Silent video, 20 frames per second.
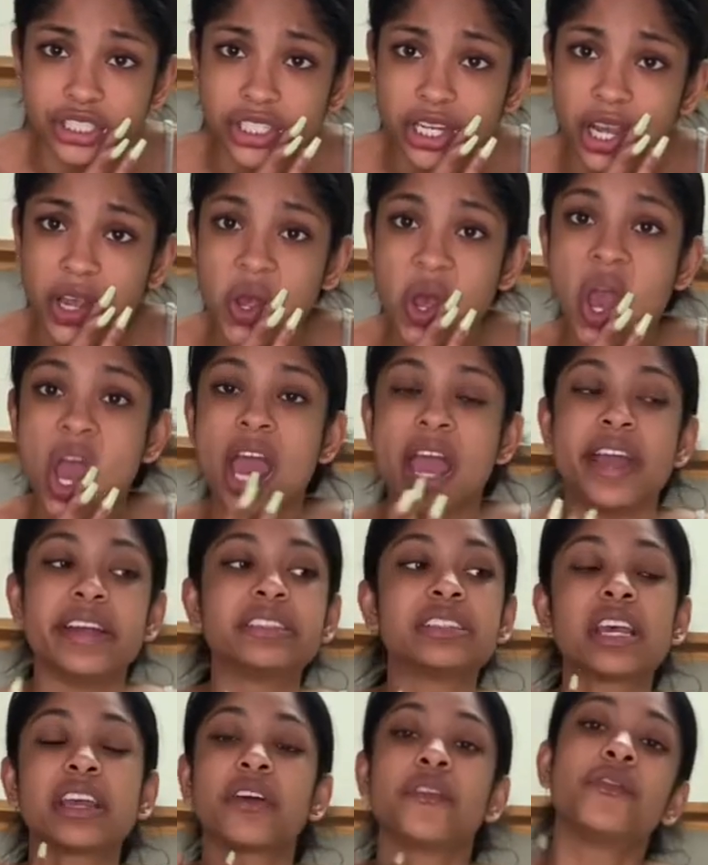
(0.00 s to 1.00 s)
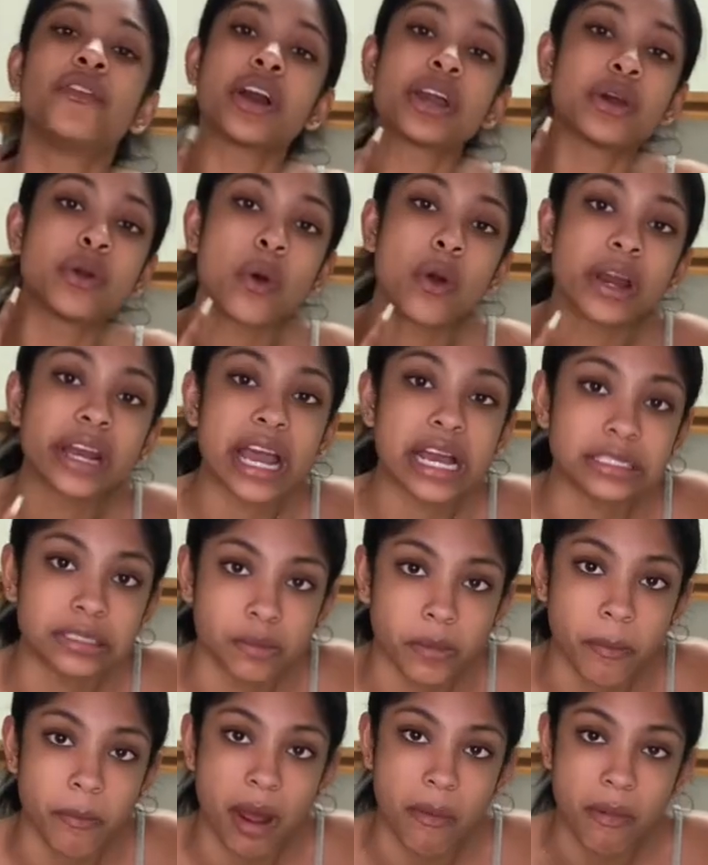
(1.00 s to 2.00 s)
shit, it's like a fucking orgasm
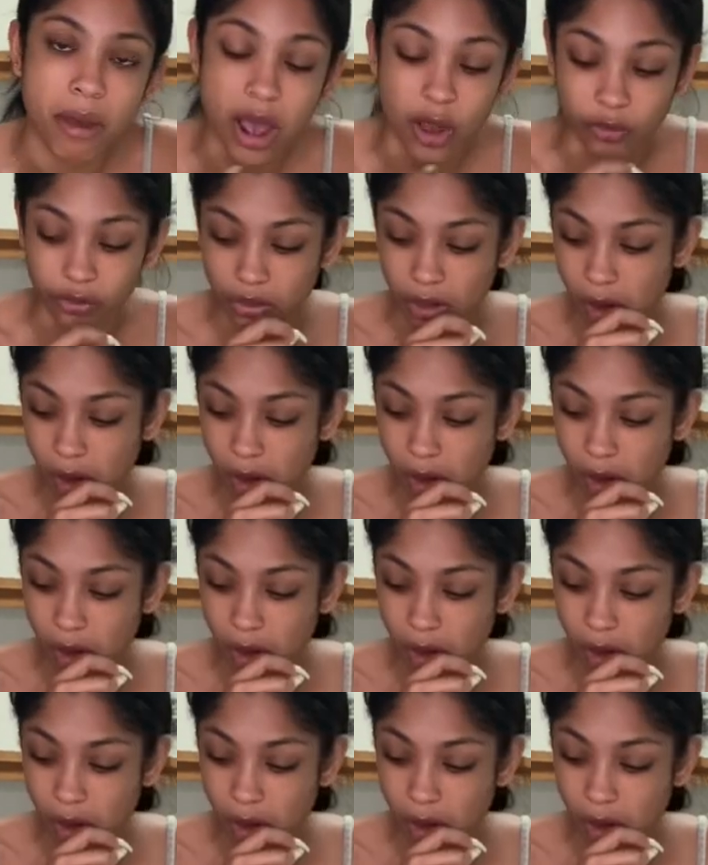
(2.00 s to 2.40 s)
in my mouth.